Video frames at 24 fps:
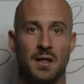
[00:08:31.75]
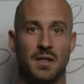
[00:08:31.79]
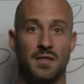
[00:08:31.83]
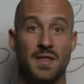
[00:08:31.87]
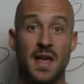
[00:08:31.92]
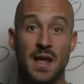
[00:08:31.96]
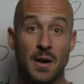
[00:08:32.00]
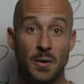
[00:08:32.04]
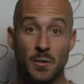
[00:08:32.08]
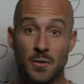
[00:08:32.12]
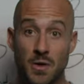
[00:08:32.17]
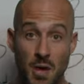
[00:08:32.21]

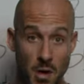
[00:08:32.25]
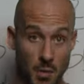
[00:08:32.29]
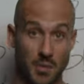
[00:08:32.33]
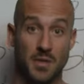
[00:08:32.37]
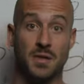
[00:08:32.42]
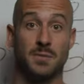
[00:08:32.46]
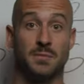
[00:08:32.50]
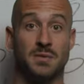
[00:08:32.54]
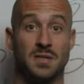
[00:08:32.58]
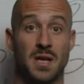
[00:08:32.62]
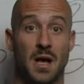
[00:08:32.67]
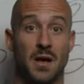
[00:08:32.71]
They don't know
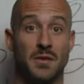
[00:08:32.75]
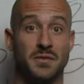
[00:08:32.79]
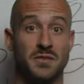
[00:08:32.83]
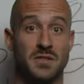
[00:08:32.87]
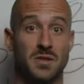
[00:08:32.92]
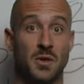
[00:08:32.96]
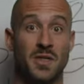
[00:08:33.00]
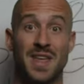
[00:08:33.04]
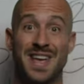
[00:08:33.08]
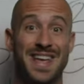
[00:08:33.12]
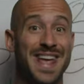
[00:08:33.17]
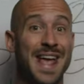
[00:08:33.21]
themselves,
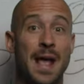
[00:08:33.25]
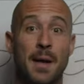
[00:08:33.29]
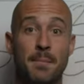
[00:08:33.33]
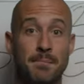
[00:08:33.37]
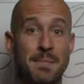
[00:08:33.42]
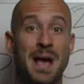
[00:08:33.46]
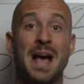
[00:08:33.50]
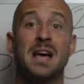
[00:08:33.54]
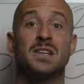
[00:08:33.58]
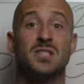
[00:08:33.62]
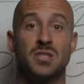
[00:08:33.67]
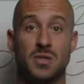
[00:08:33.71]
so they can't
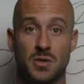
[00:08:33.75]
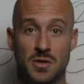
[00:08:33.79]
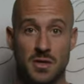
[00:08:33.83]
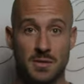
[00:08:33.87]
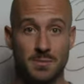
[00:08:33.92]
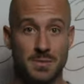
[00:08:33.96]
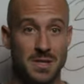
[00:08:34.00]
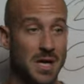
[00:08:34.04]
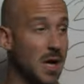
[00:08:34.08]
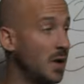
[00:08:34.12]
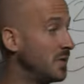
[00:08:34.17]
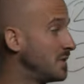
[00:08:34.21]
master
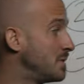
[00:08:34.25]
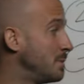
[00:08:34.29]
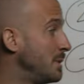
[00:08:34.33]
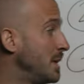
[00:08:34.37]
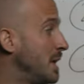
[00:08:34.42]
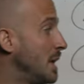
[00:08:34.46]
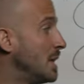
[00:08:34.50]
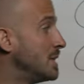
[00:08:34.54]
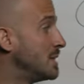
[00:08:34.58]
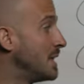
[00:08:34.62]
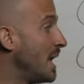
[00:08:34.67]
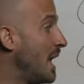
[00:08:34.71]
themselves
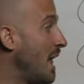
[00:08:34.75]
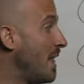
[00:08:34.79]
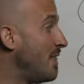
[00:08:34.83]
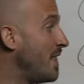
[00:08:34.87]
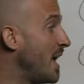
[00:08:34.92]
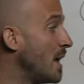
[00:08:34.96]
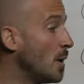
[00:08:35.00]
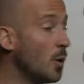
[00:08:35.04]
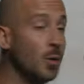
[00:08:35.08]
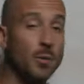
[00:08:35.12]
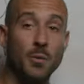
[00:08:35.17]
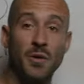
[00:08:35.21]
because
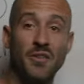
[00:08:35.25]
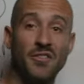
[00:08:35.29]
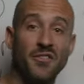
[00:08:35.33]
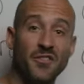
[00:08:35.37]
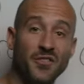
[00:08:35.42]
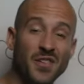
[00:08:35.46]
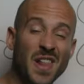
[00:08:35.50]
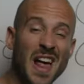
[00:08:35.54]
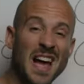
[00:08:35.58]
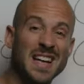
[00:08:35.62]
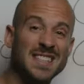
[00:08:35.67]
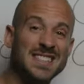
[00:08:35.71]
they don't
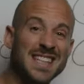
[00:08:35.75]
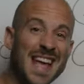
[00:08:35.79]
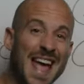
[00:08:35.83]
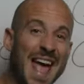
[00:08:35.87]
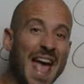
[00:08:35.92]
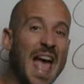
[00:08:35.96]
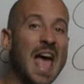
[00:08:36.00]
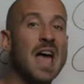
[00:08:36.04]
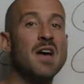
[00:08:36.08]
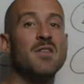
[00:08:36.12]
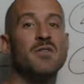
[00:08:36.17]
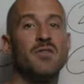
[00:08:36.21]
reflect
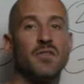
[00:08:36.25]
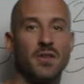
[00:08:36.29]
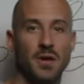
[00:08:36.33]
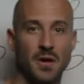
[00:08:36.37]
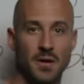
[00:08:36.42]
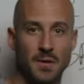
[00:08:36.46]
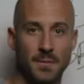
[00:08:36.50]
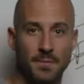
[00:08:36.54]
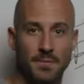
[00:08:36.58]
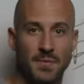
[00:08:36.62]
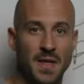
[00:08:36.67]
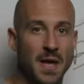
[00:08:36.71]
ever.